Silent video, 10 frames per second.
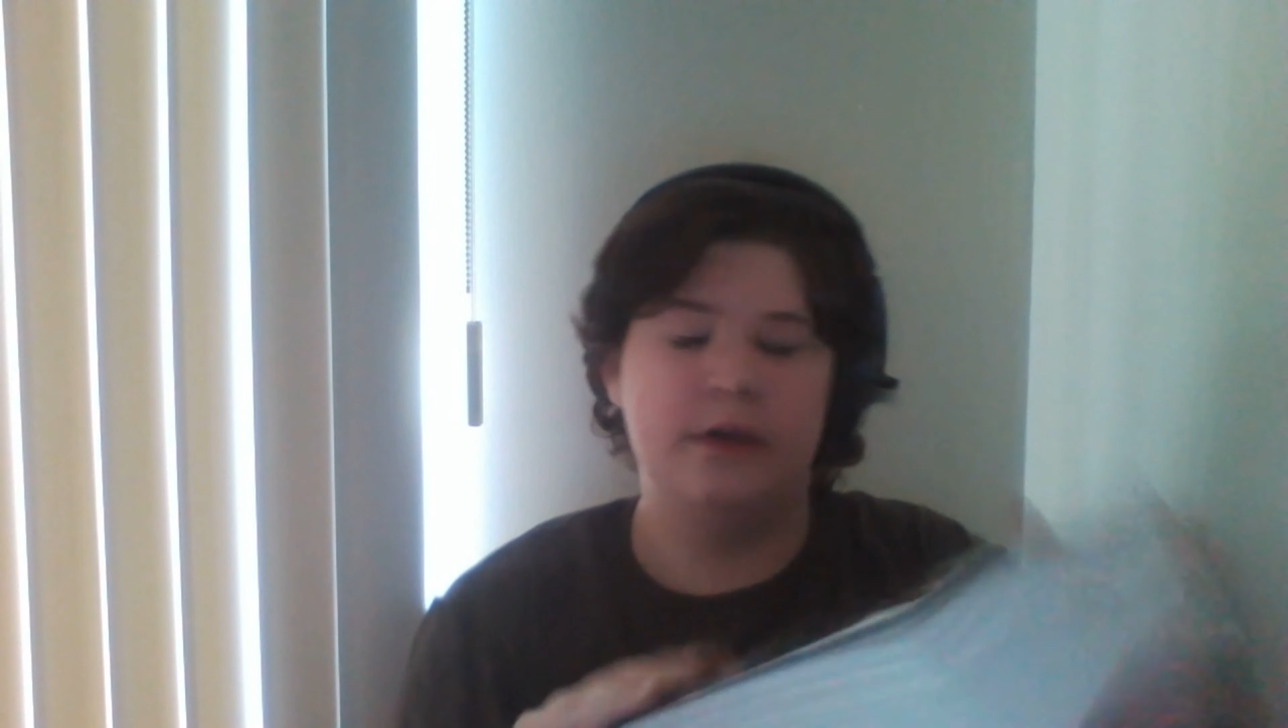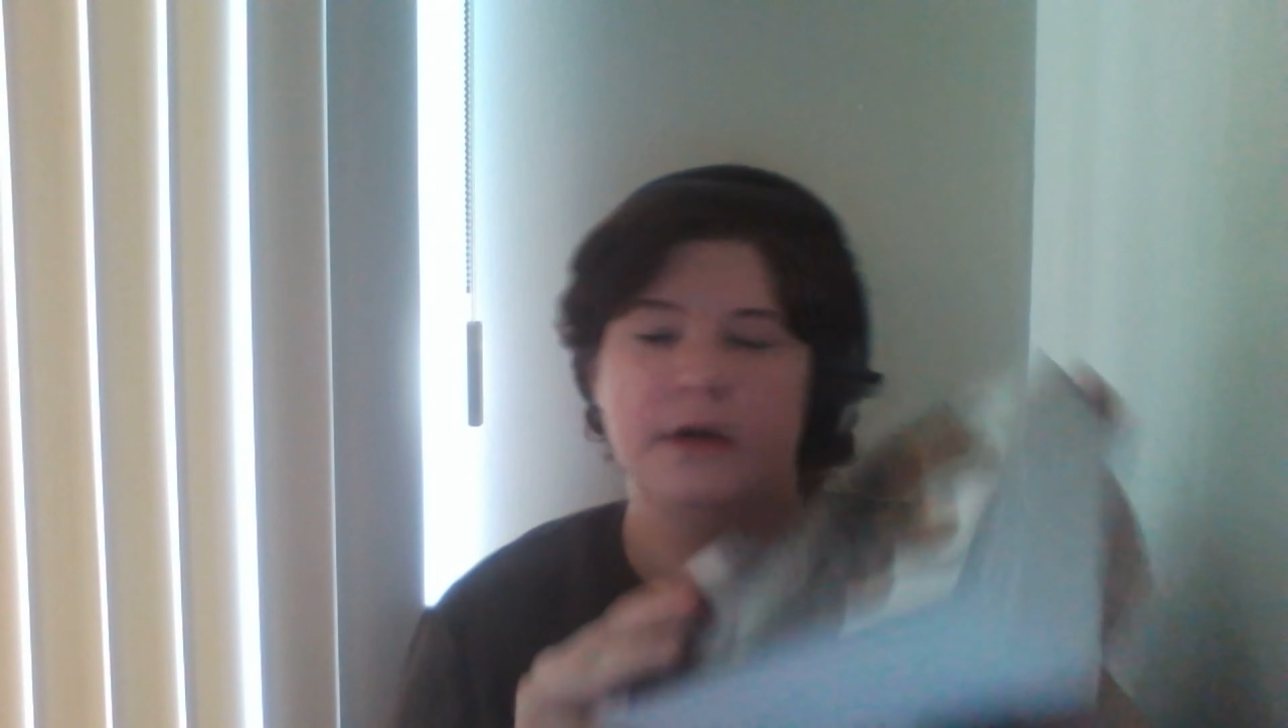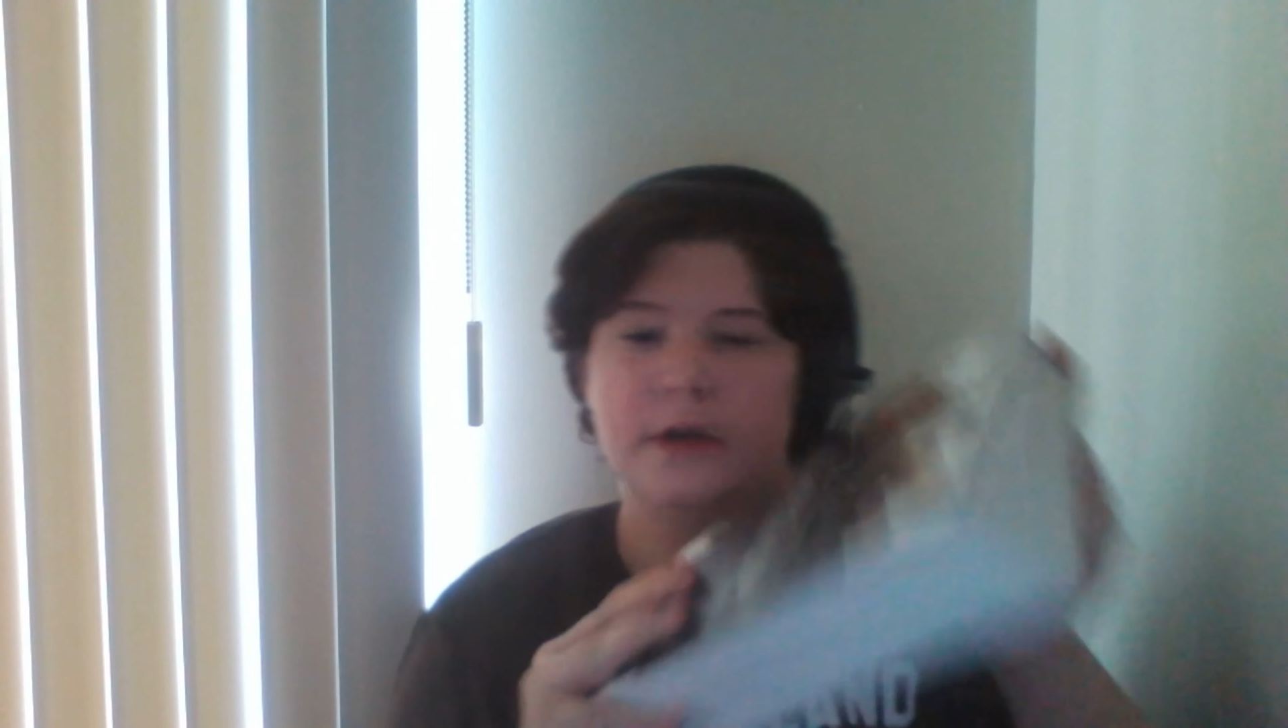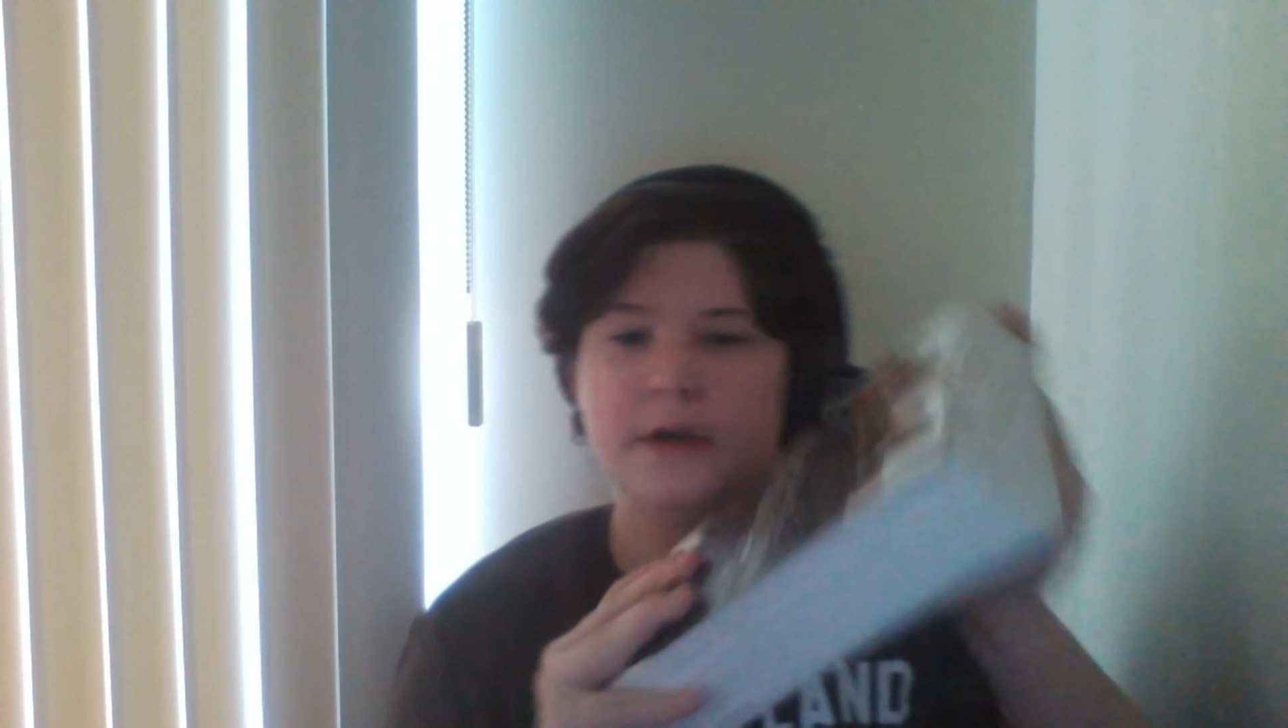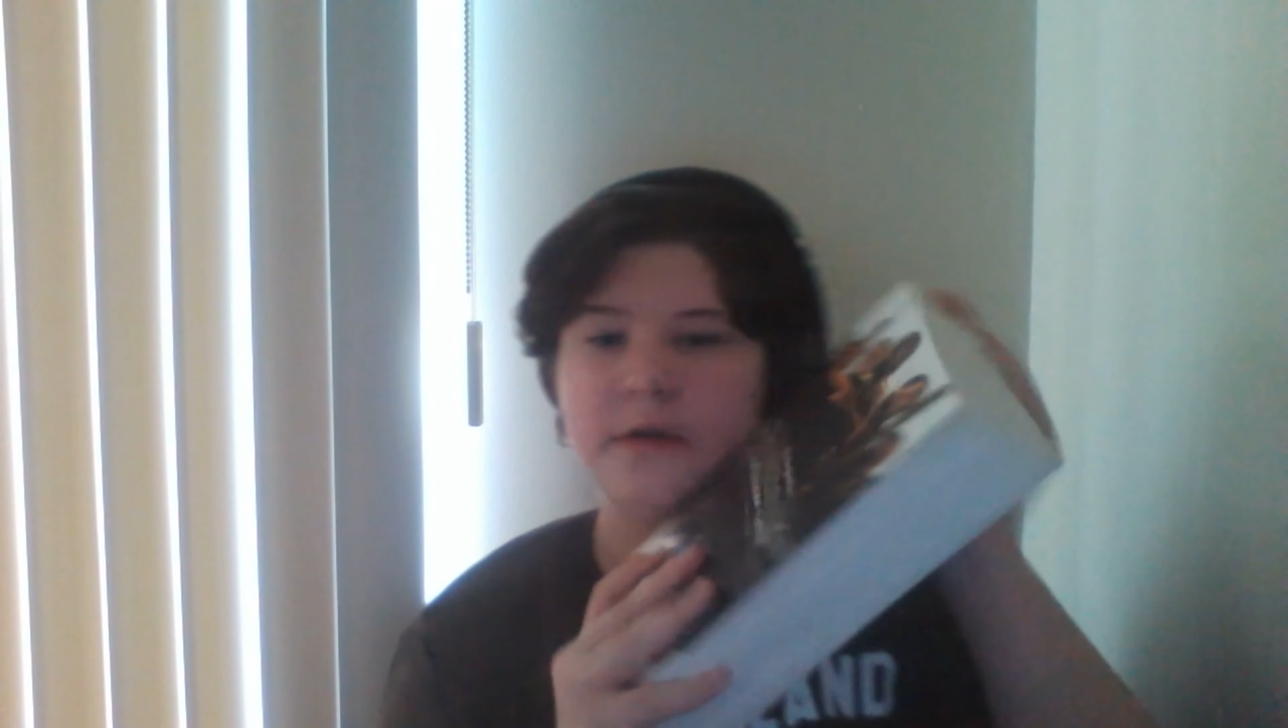
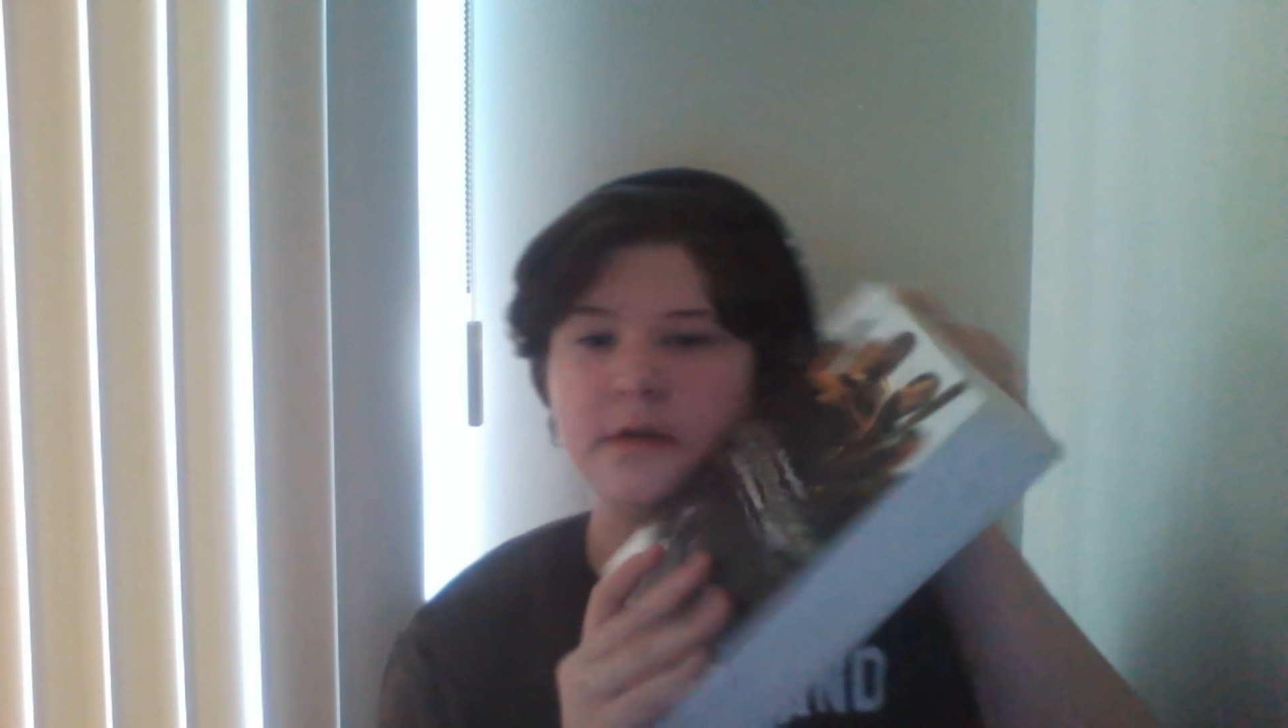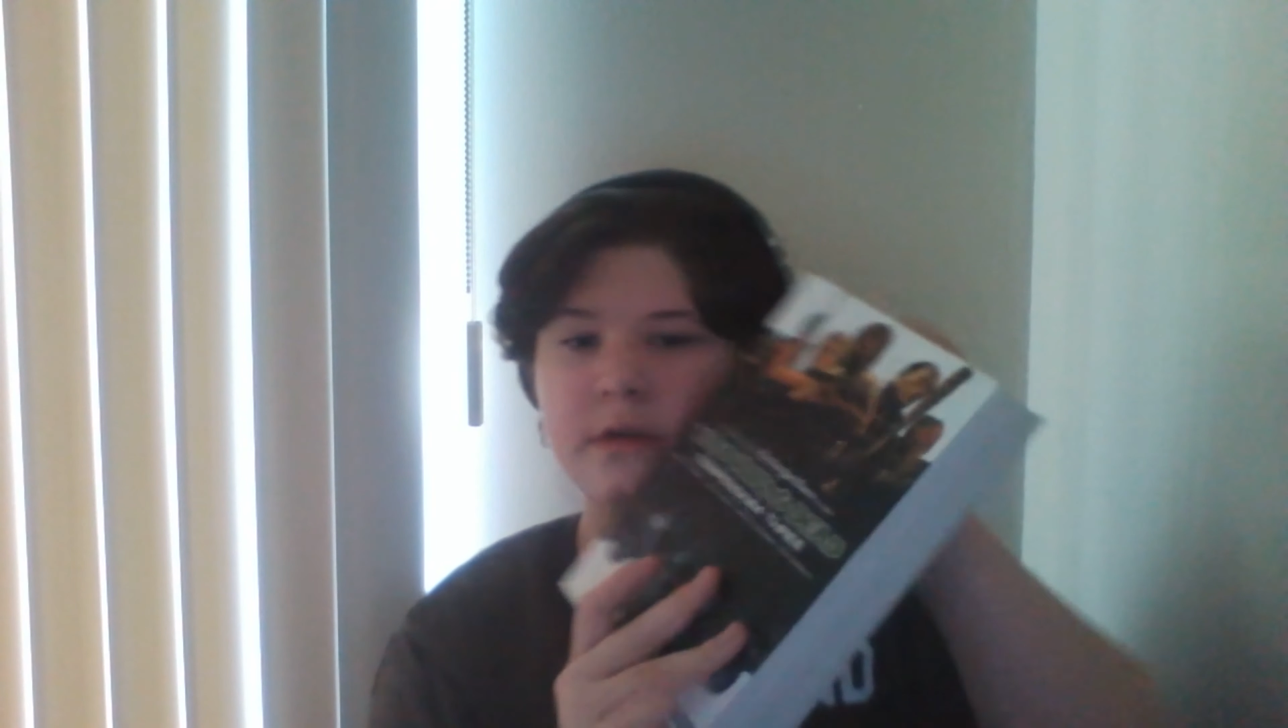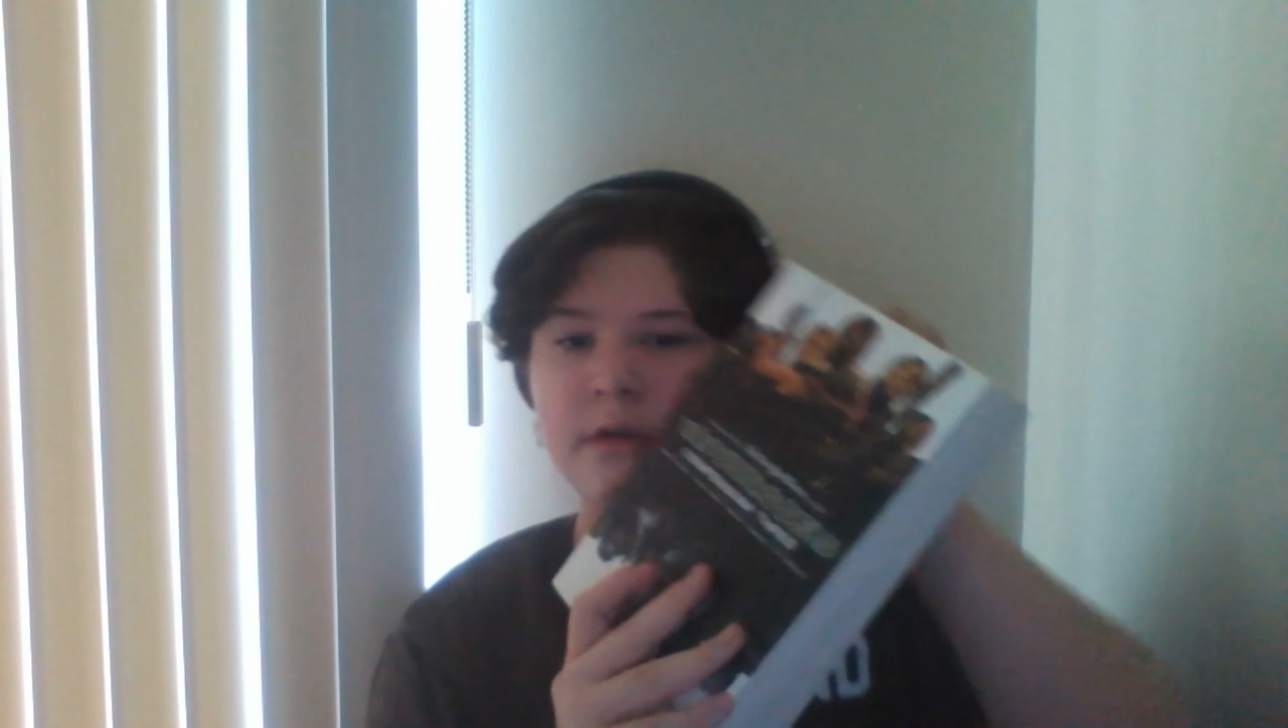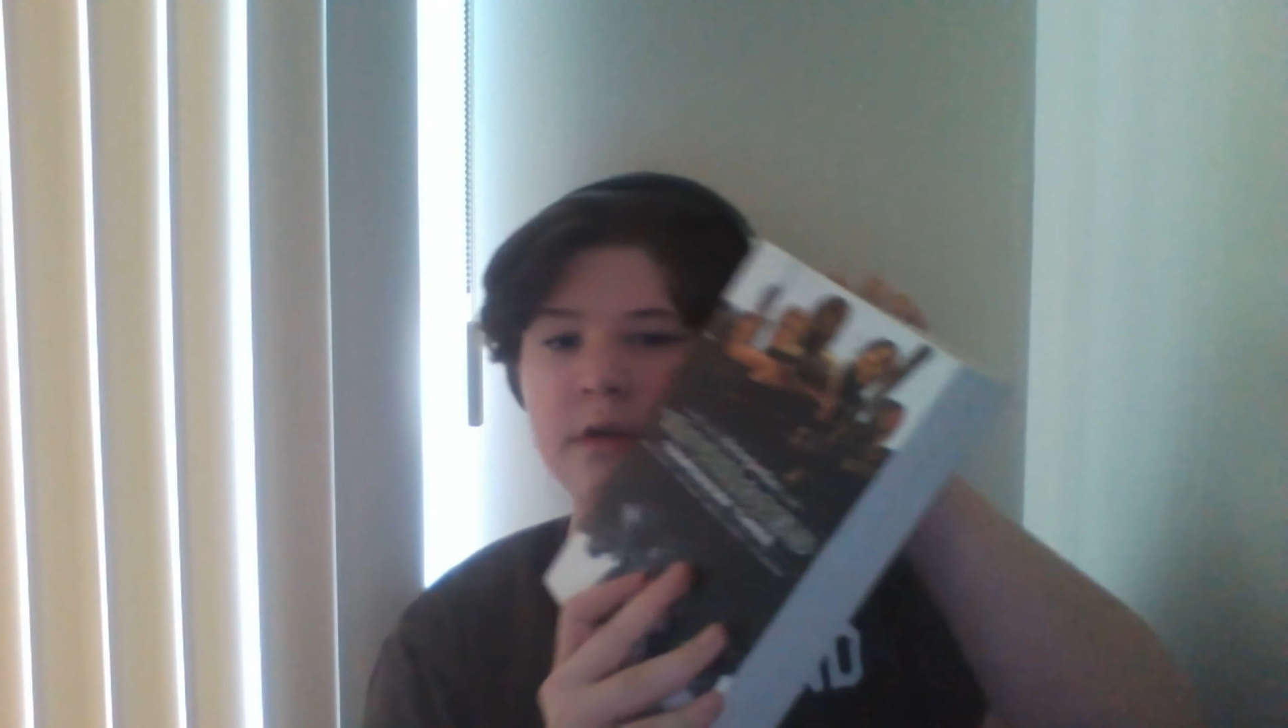good,